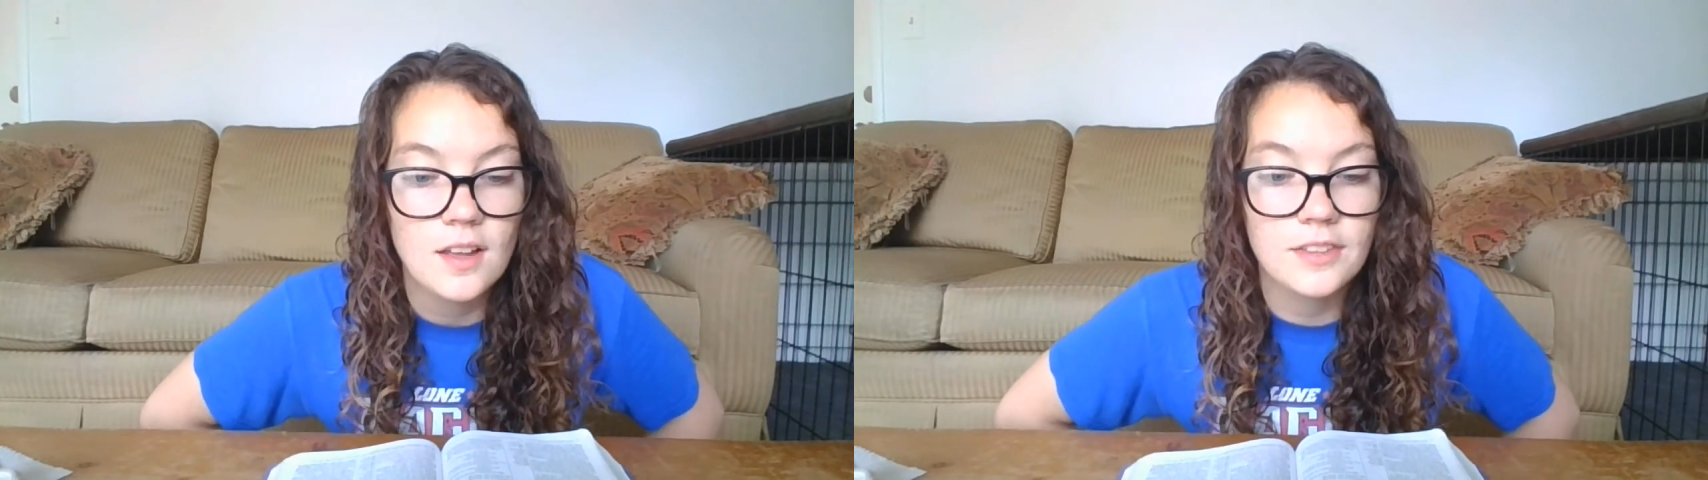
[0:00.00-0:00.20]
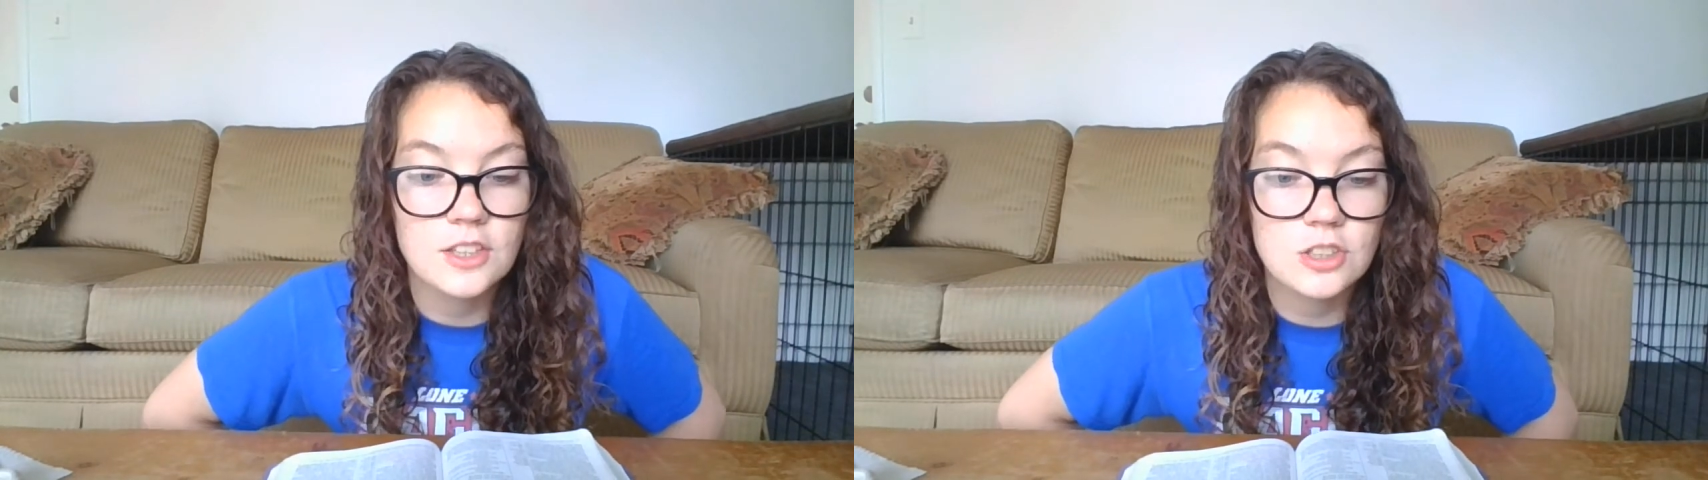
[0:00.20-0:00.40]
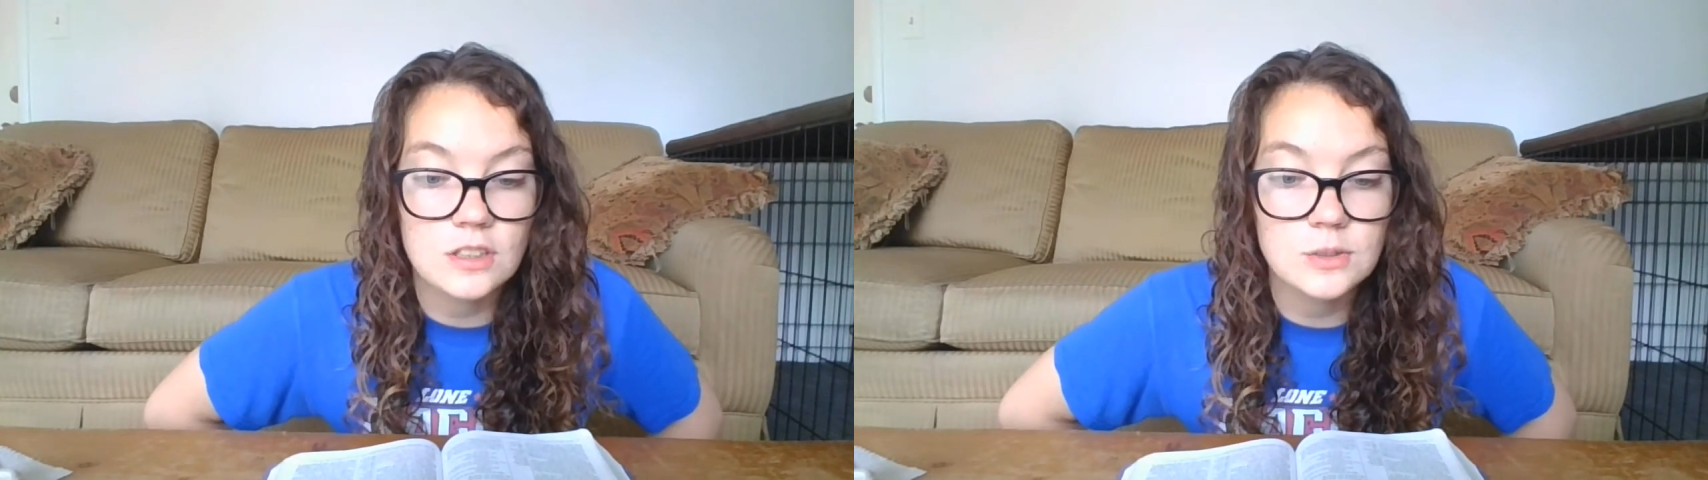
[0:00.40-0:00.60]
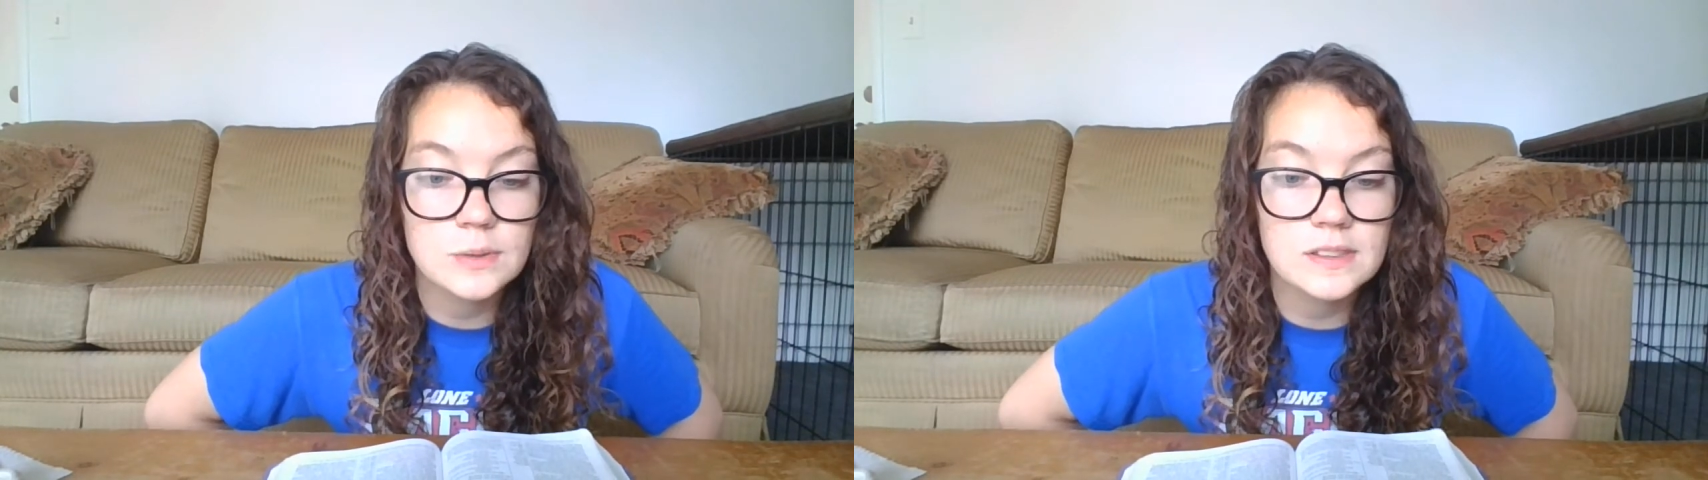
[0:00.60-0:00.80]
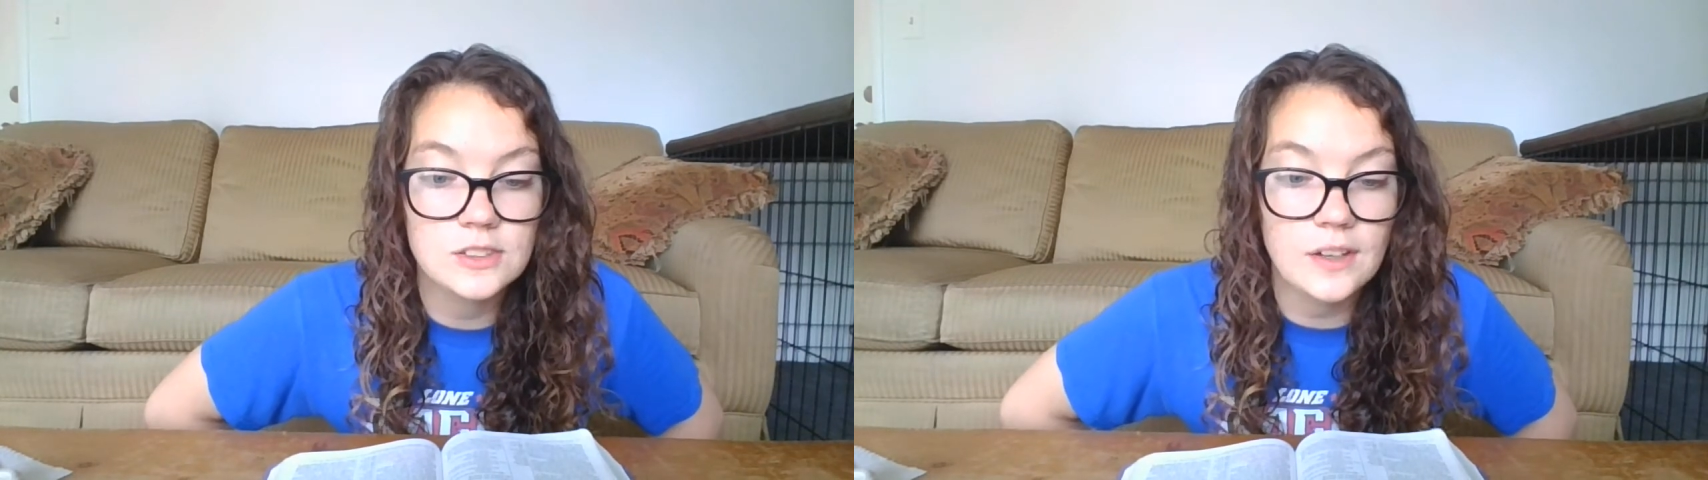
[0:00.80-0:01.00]
The church
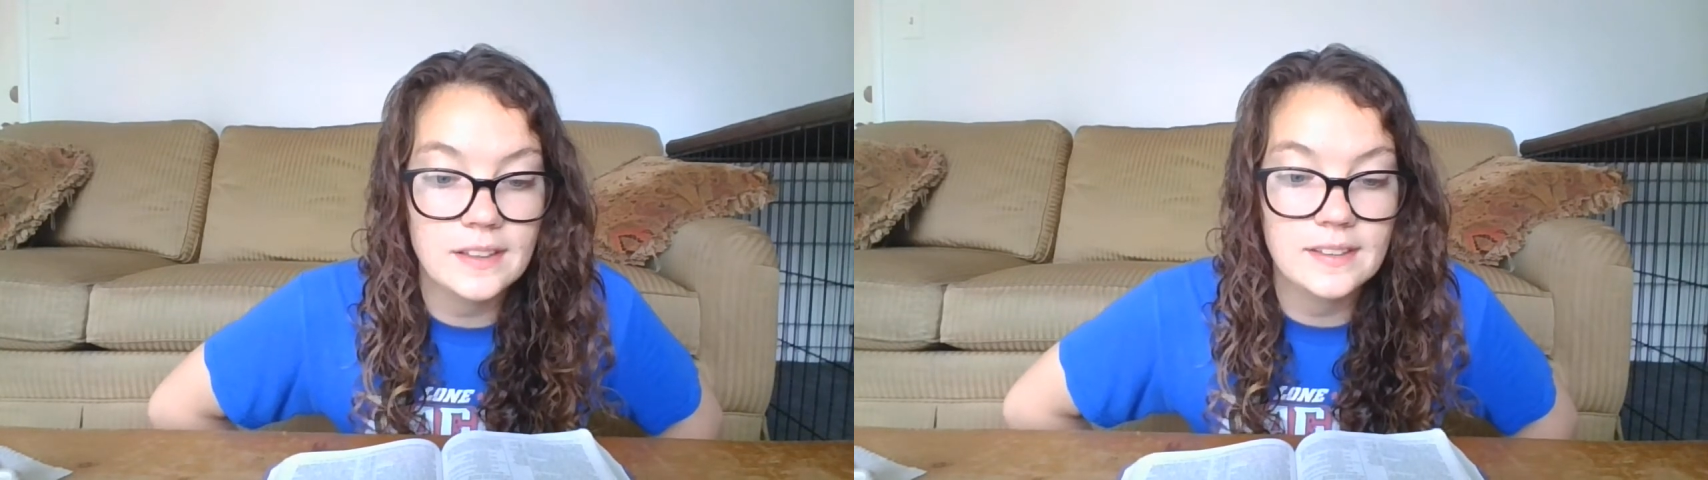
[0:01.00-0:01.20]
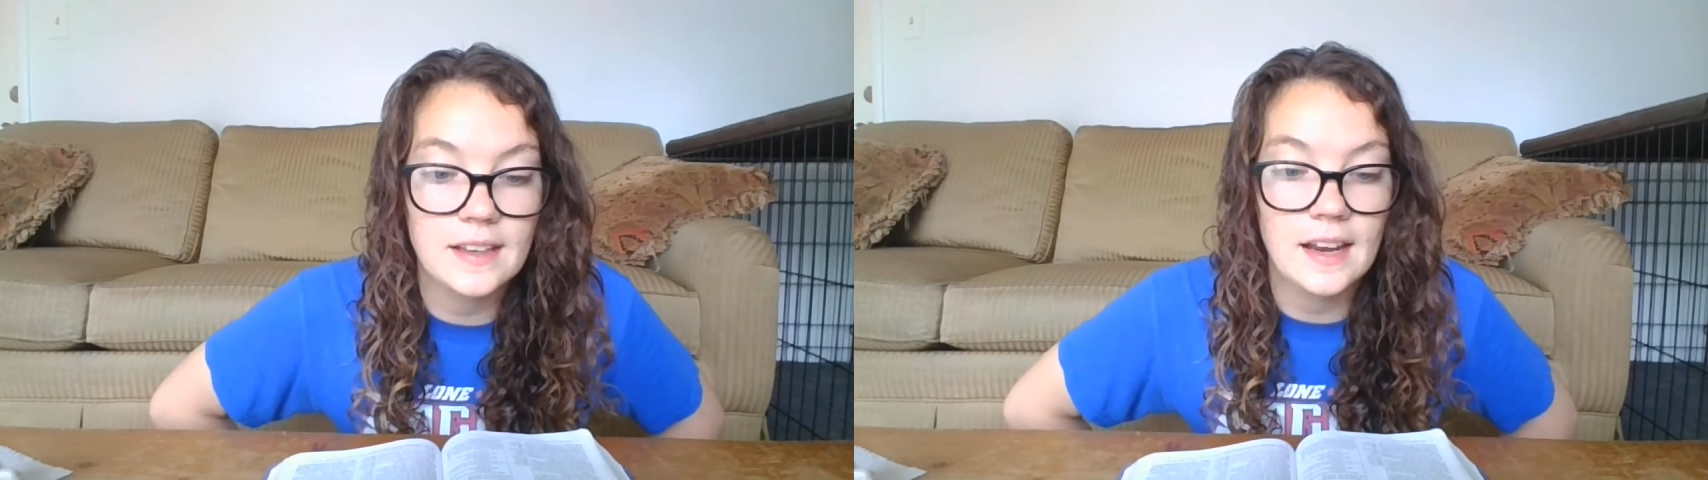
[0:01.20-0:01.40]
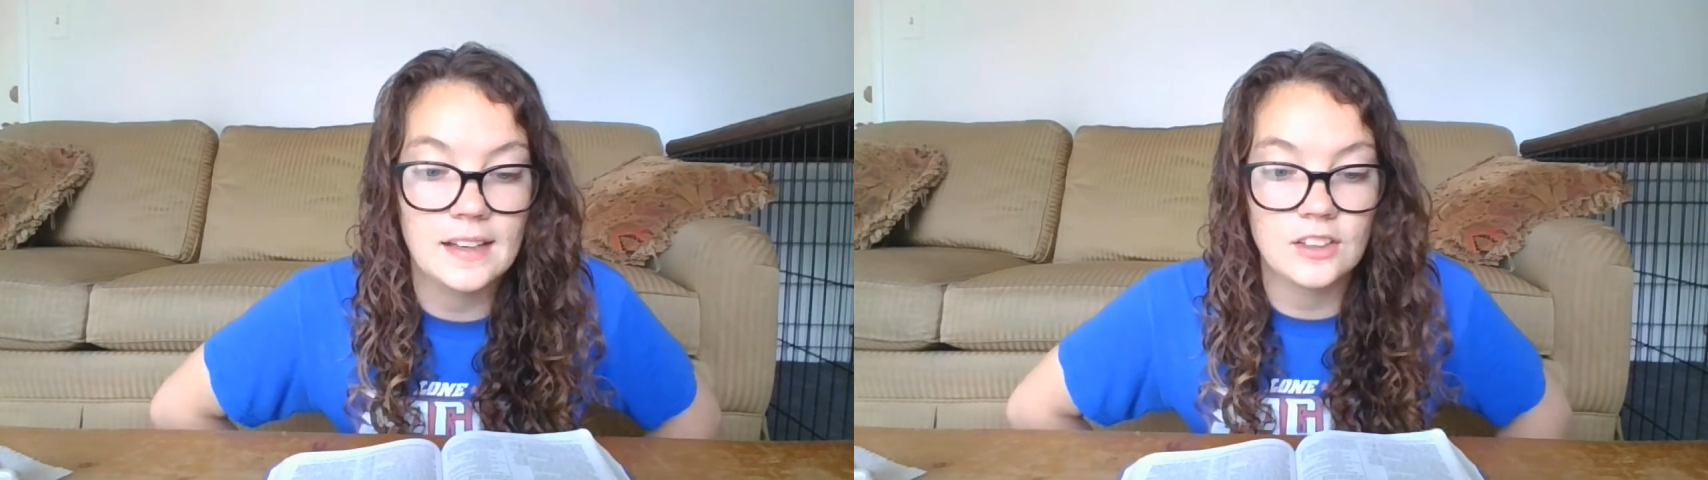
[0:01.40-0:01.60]
was strengthened and